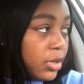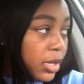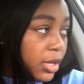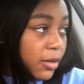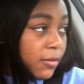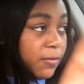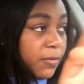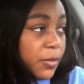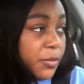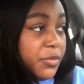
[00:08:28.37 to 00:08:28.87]

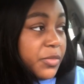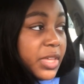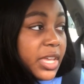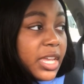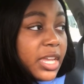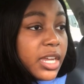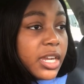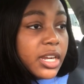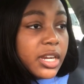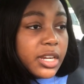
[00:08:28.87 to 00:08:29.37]
And from
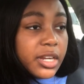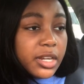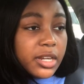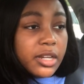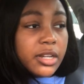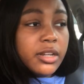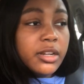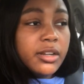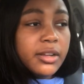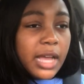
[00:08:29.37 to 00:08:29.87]

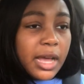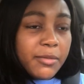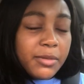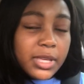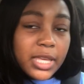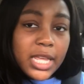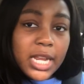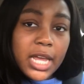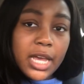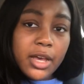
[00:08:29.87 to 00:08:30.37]
there, I
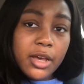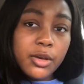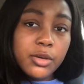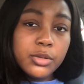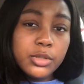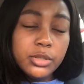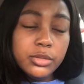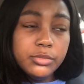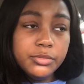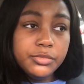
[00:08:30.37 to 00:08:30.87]
will get out
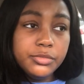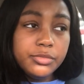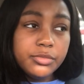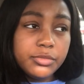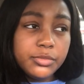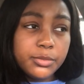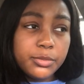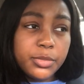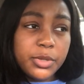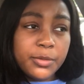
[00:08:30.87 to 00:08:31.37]

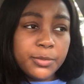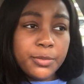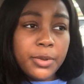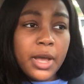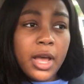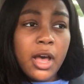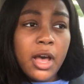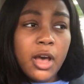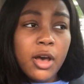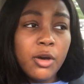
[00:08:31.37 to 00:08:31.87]

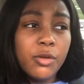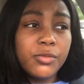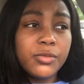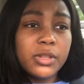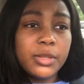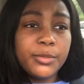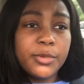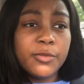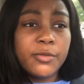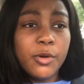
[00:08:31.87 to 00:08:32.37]

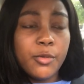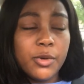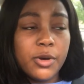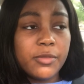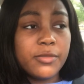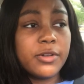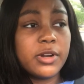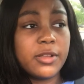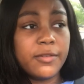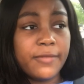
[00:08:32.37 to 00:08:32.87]
hopefully before
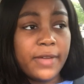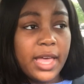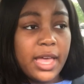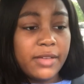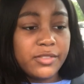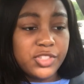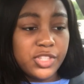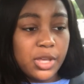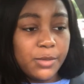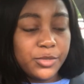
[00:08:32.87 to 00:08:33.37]

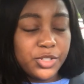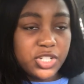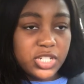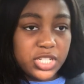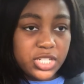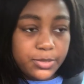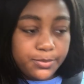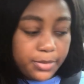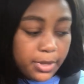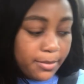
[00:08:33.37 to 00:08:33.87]
1:45. So I'm gonna
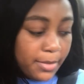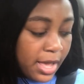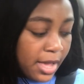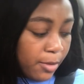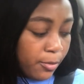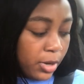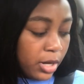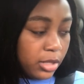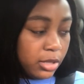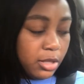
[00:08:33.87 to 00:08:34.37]
just put my
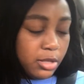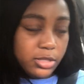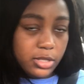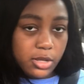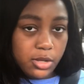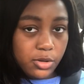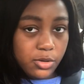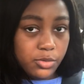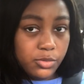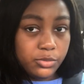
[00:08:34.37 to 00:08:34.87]
work clothes
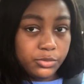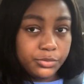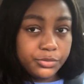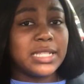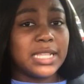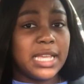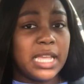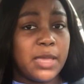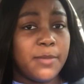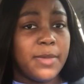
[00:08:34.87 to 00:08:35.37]
on.
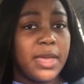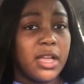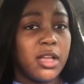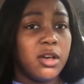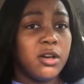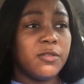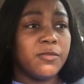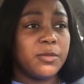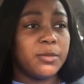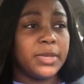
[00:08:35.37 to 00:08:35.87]
So I get back
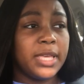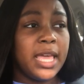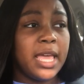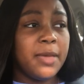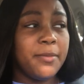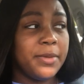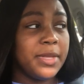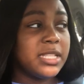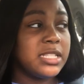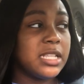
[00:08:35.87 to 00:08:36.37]
home from
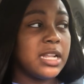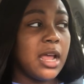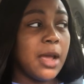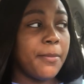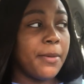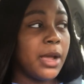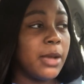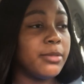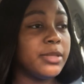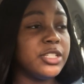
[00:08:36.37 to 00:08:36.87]
campus and I'll
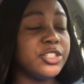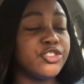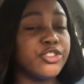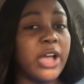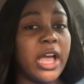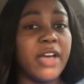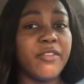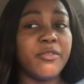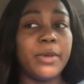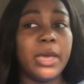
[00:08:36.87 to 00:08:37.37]
probably
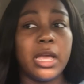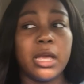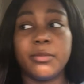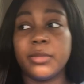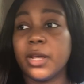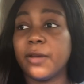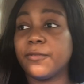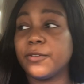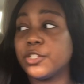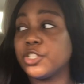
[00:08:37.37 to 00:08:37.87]
drive back. I'm
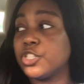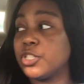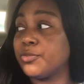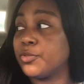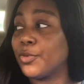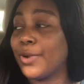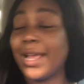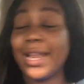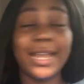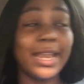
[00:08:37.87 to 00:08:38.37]
not for sure,
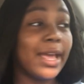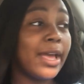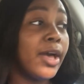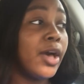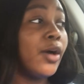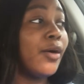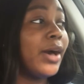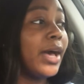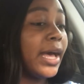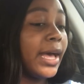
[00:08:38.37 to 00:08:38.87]
but right
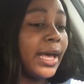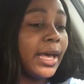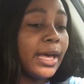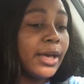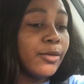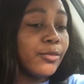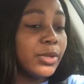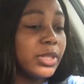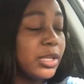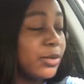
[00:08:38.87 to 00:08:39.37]
now,
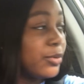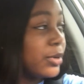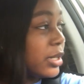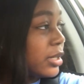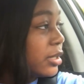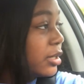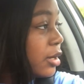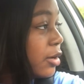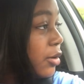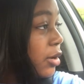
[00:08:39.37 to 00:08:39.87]
I really wanna
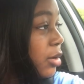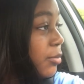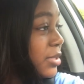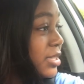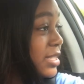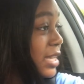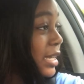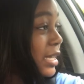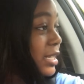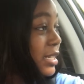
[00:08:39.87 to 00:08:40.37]
go home
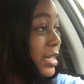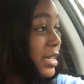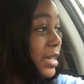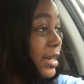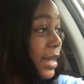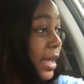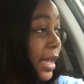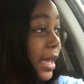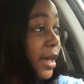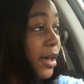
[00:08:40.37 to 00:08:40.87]
and take a
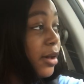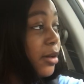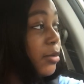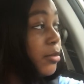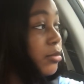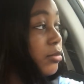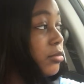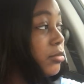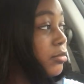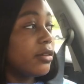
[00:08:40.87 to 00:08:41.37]
nap.
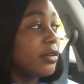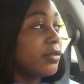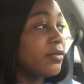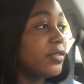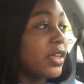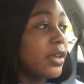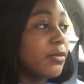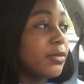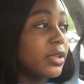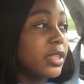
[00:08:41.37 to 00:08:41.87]
If
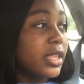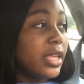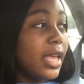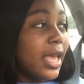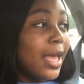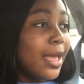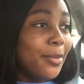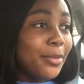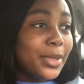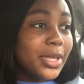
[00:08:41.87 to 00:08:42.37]
that really
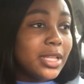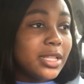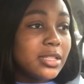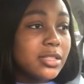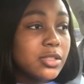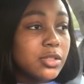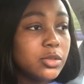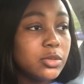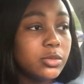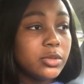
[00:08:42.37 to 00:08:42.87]

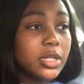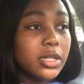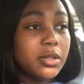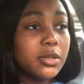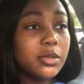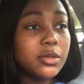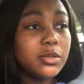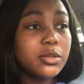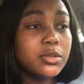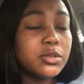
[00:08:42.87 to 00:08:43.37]
happens, who
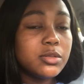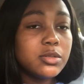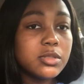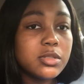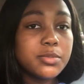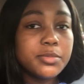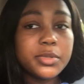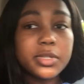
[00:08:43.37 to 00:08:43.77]
knows?